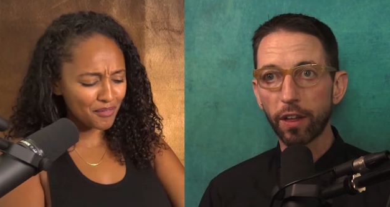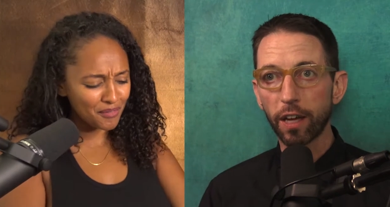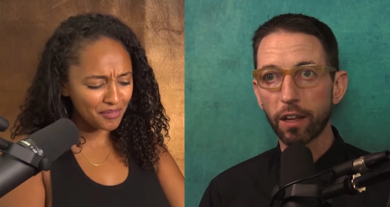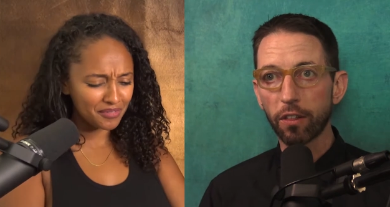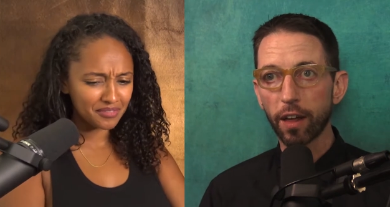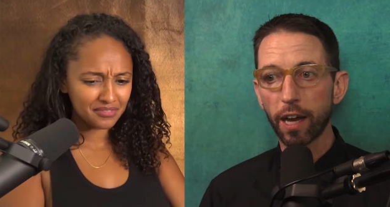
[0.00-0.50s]

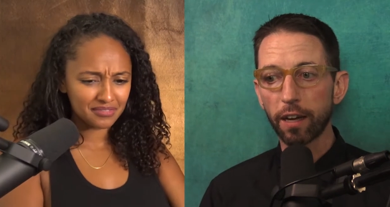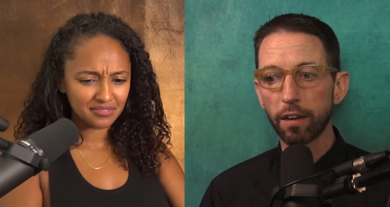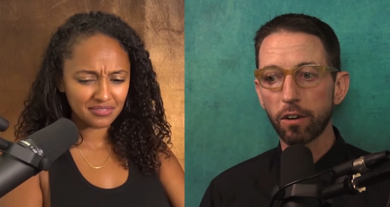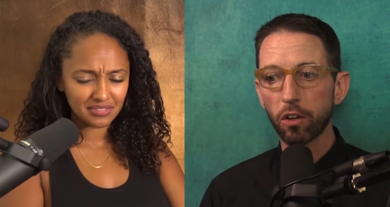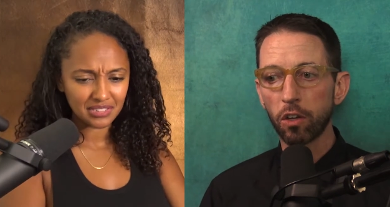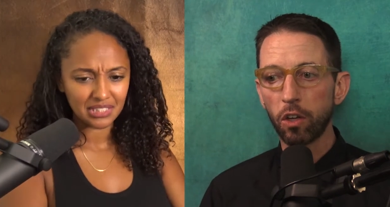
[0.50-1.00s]
Speaker 1: think that
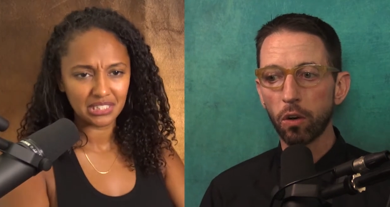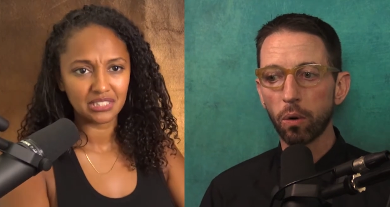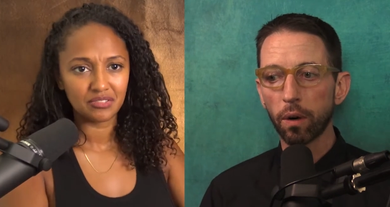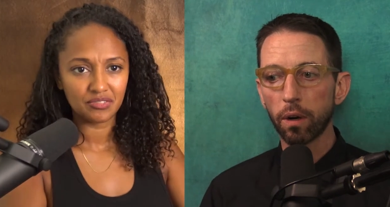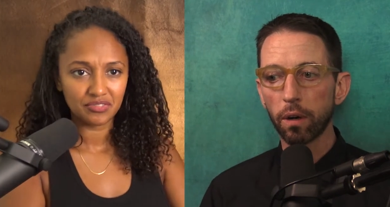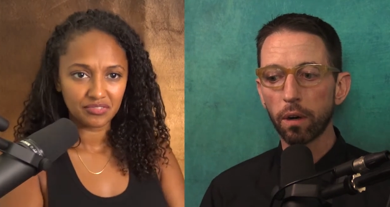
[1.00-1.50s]

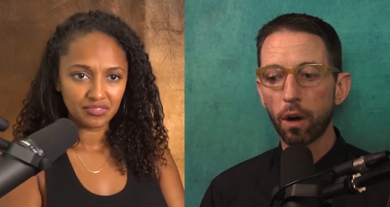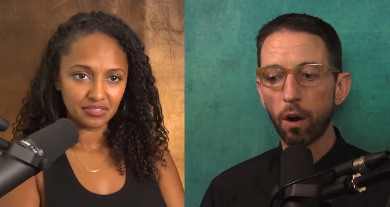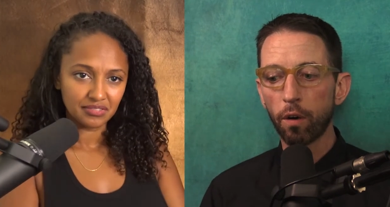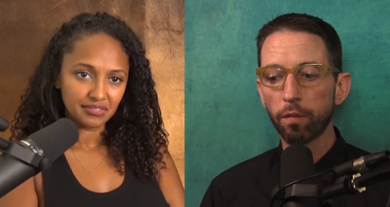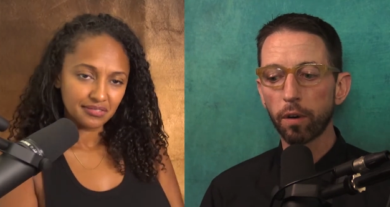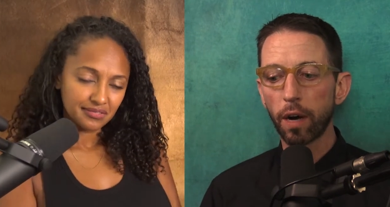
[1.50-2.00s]
you're
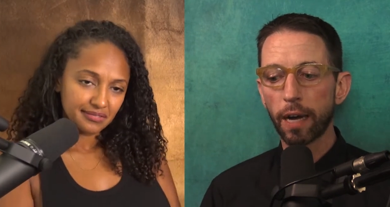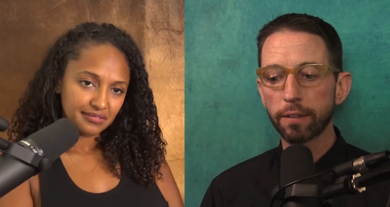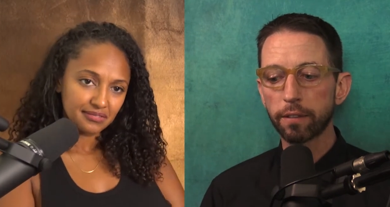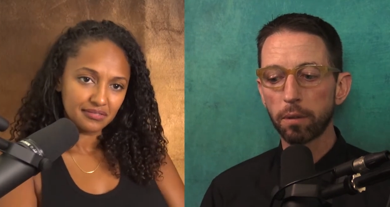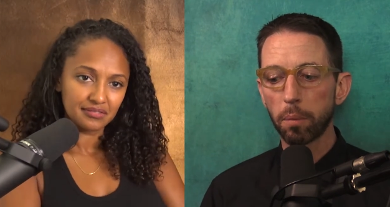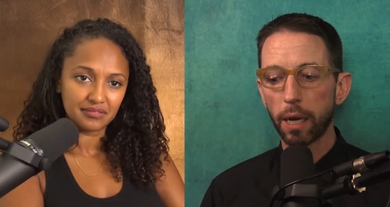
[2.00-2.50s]

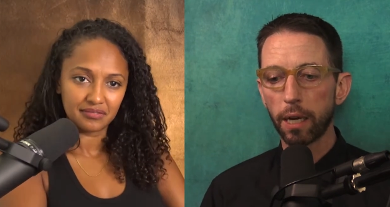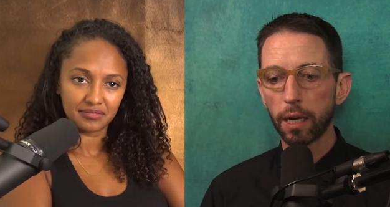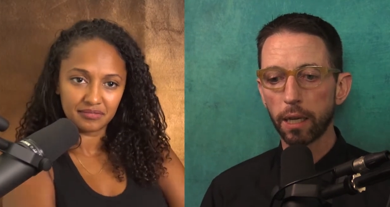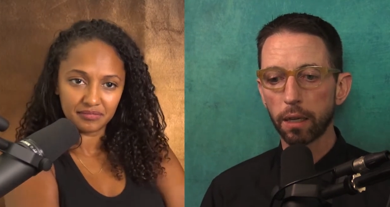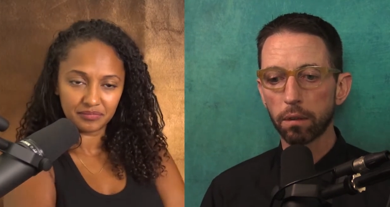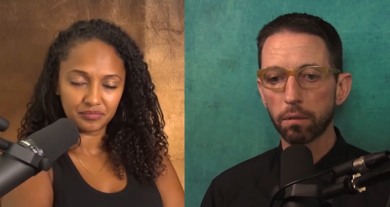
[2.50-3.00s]

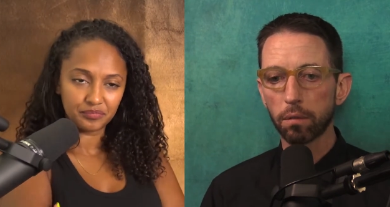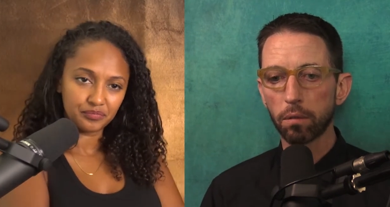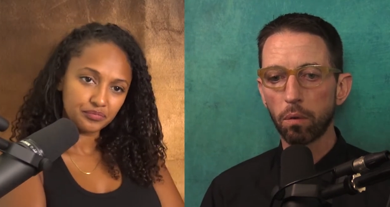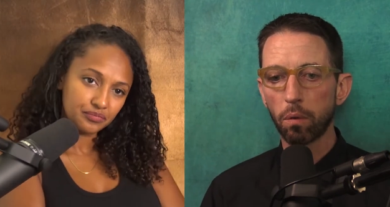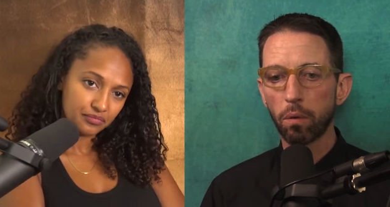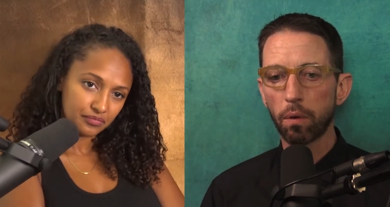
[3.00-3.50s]
overestimating
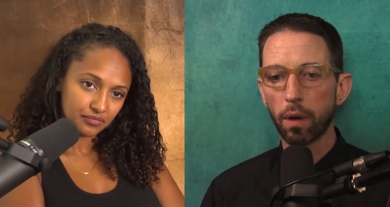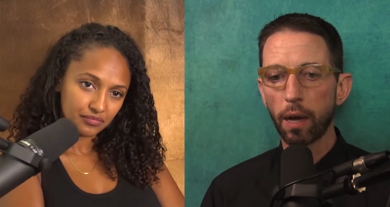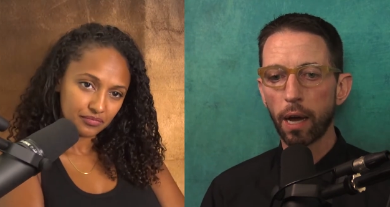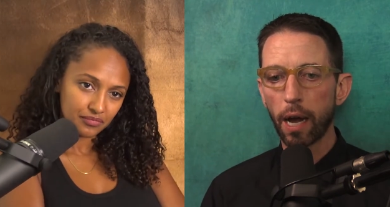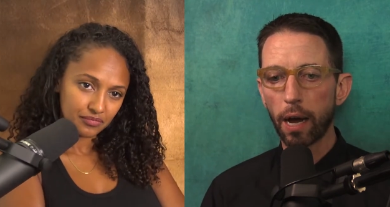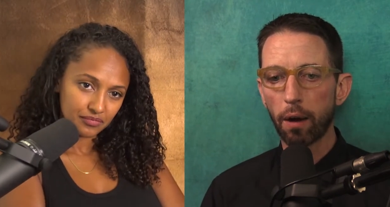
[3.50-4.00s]

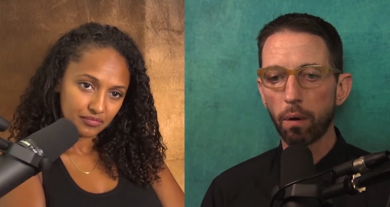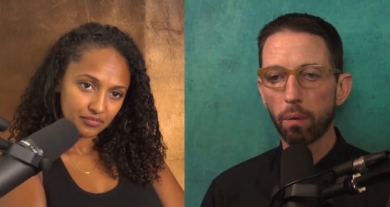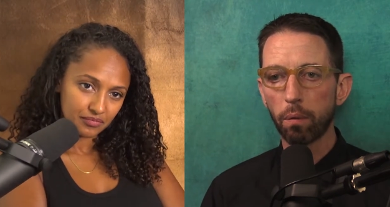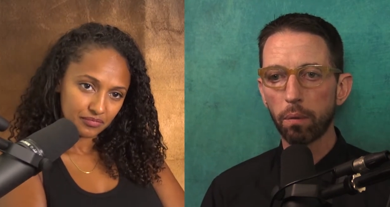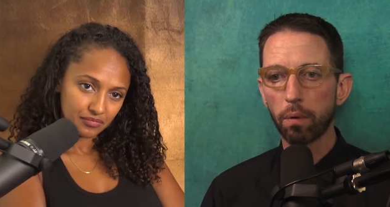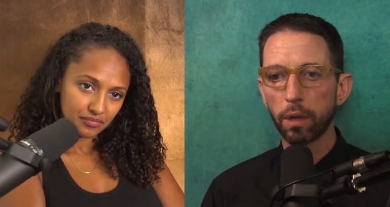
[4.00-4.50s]

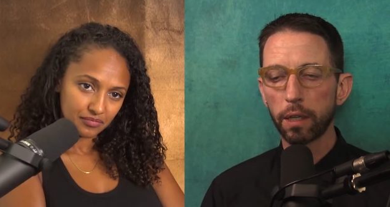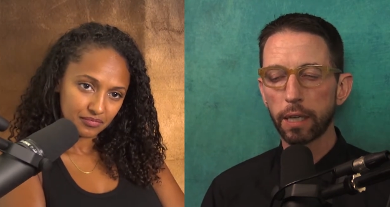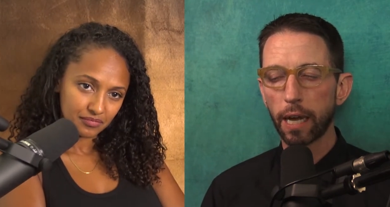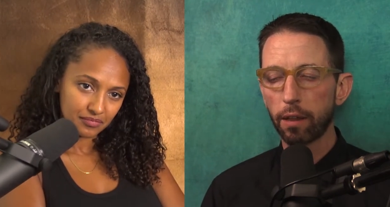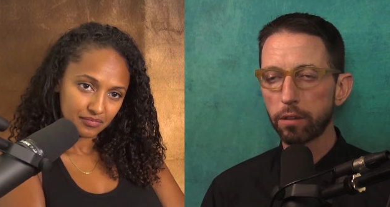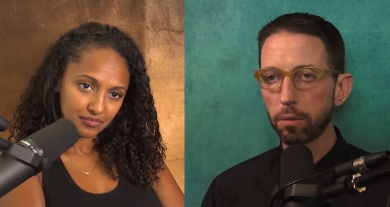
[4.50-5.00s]
how...
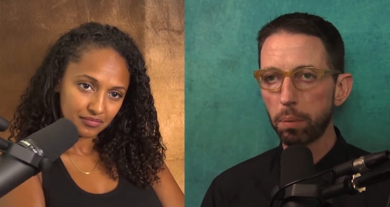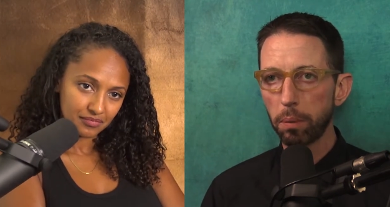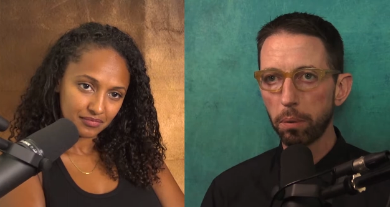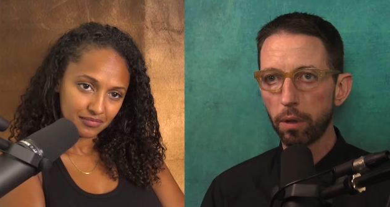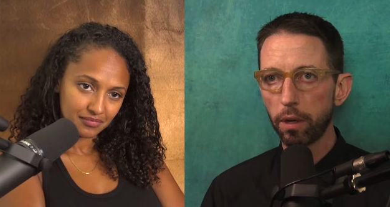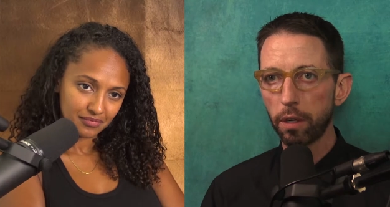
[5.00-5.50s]
intelligent
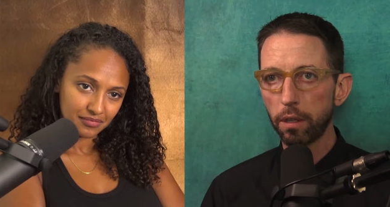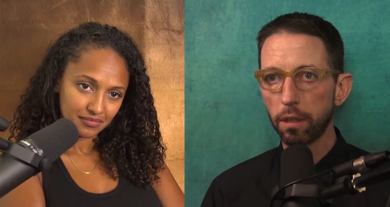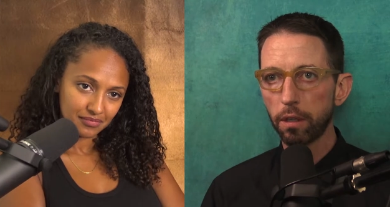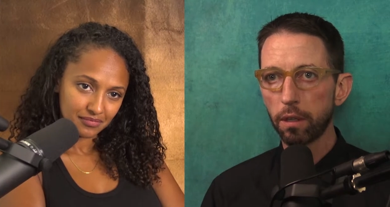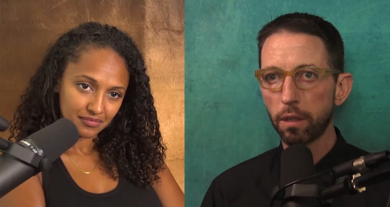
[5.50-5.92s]
people are.